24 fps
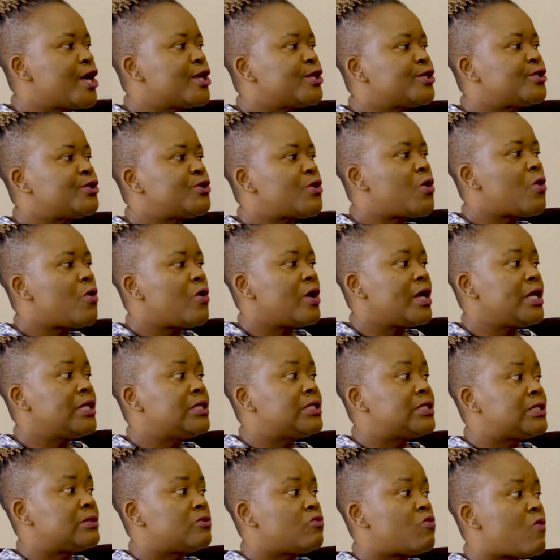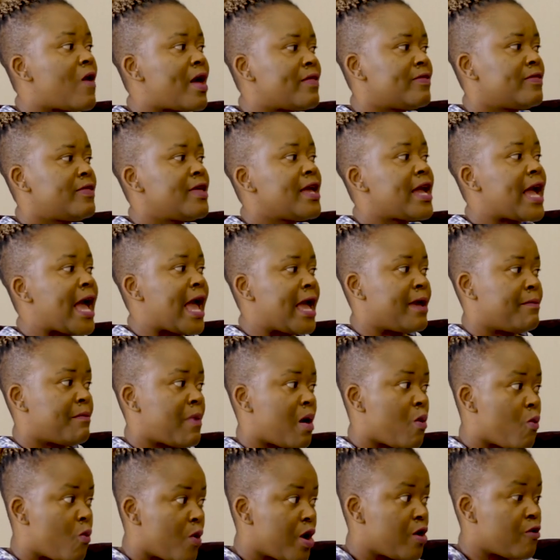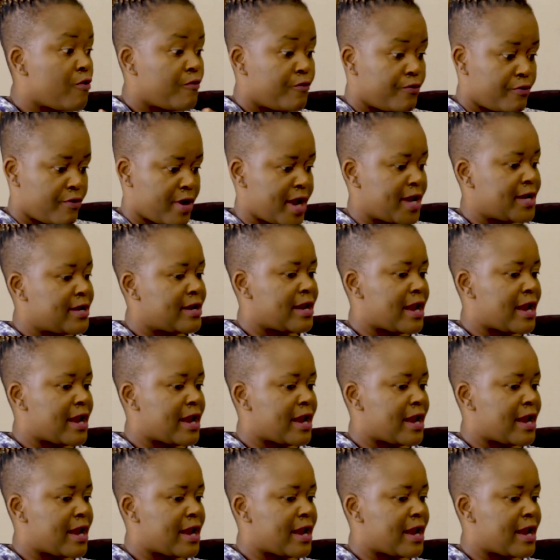So it's one thing I'm aware of right